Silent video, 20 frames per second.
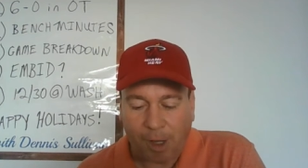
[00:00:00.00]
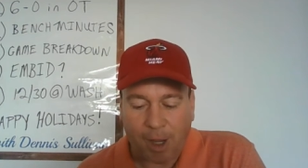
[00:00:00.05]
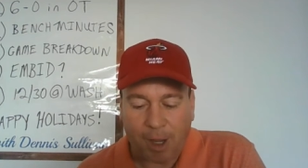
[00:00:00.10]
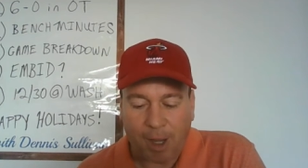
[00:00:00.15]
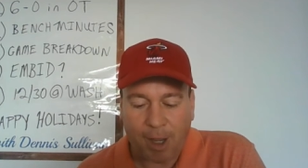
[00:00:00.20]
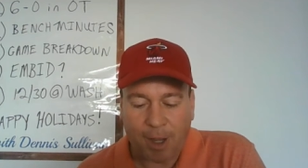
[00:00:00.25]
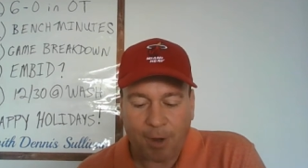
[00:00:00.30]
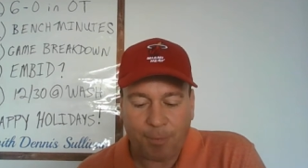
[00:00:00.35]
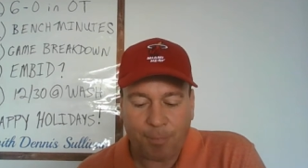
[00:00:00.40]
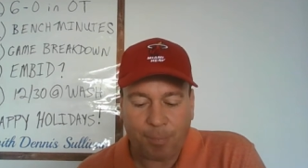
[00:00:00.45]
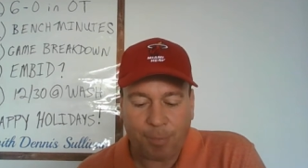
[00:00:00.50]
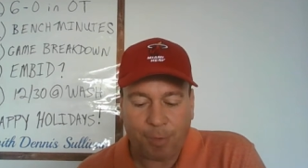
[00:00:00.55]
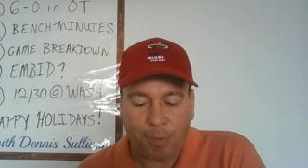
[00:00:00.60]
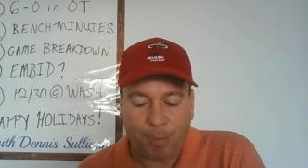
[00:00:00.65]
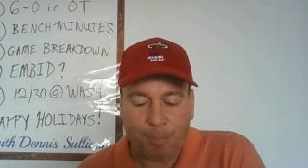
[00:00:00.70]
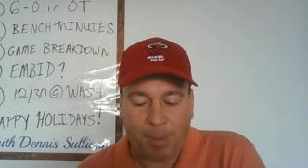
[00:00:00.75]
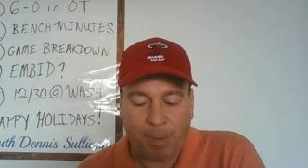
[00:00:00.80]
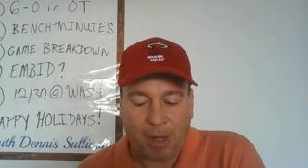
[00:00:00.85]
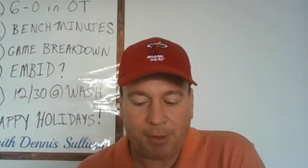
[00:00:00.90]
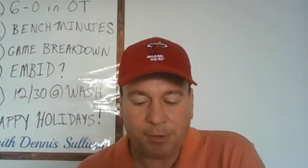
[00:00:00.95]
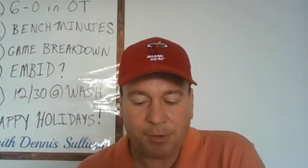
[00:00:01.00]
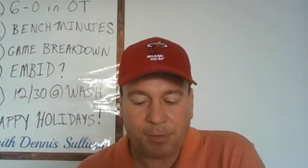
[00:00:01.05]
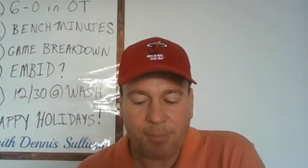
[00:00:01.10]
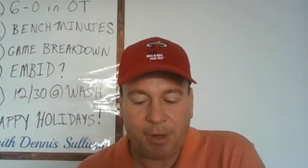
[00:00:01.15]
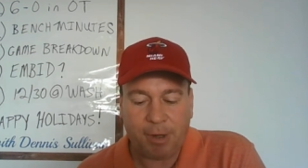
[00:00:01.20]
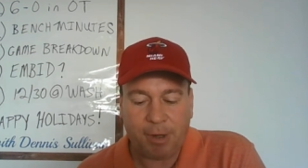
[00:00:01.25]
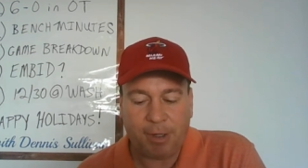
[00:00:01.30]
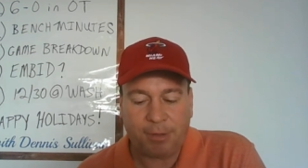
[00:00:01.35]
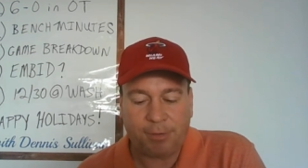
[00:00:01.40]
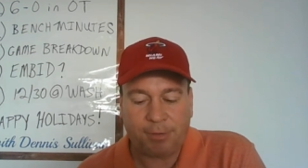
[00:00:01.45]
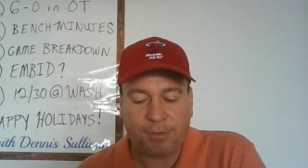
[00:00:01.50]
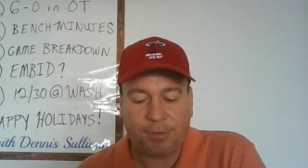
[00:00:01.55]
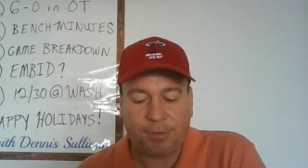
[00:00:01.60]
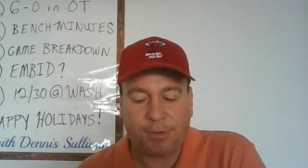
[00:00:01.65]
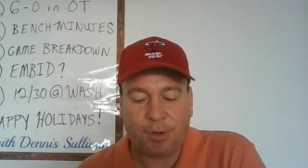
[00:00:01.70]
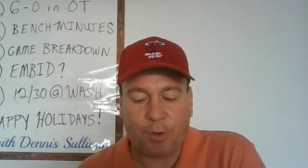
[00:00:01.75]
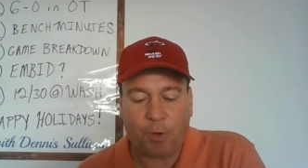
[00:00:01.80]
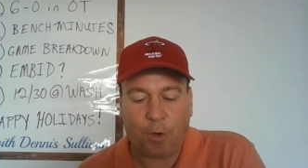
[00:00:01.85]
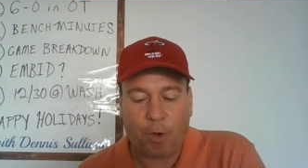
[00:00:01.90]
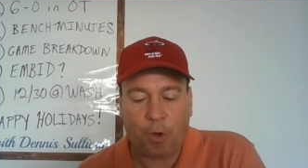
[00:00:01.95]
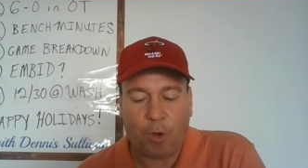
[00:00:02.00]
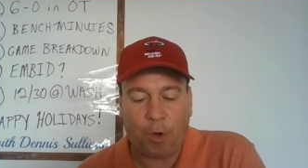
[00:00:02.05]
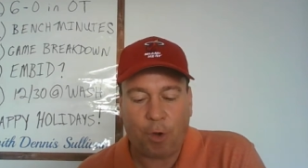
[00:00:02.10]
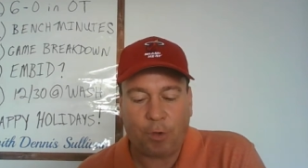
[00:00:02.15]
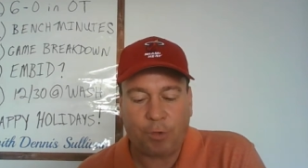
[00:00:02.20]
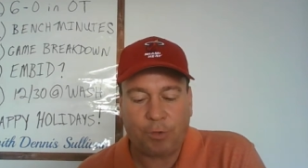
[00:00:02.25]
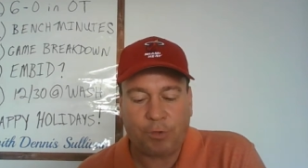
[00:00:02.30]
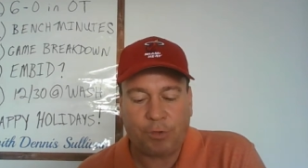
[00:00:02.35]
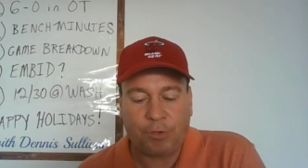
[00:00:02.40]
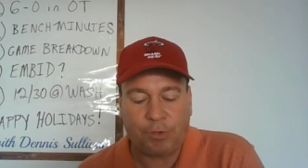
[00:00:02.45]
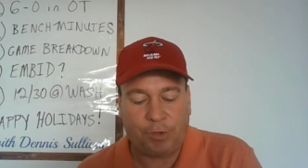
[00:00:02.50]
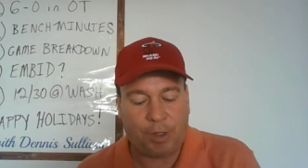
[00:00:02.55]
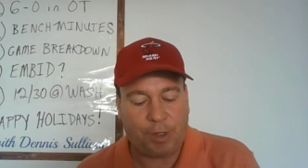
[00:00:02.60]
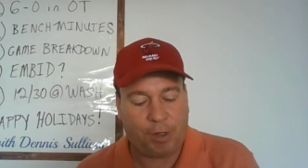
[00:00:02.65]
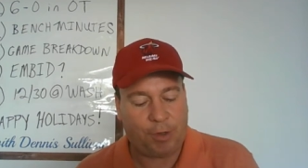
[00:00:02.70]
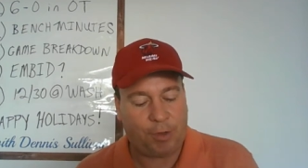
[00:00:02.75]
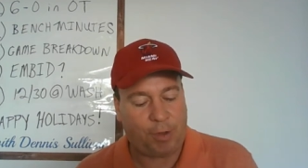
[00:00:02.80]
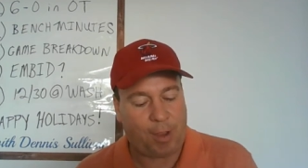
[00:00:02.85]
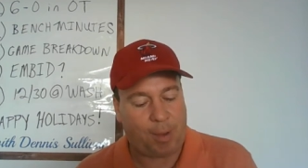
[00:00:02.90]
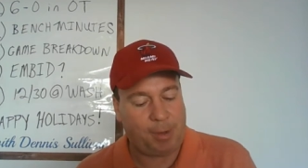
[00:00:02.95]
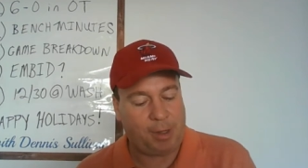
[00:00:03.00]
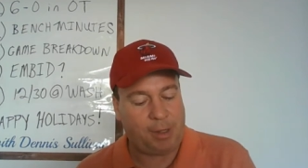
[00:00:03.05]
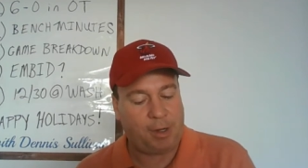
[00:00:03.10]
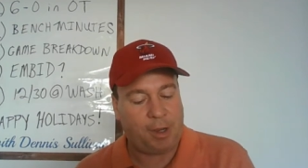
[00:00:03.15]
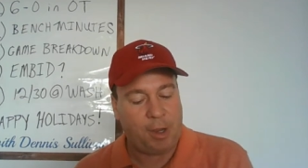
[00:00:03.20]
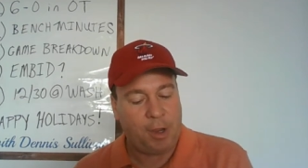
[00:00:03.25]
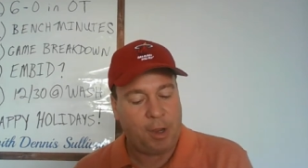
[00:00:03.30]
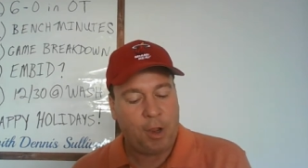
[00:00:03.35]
The bench minutes still, I mean,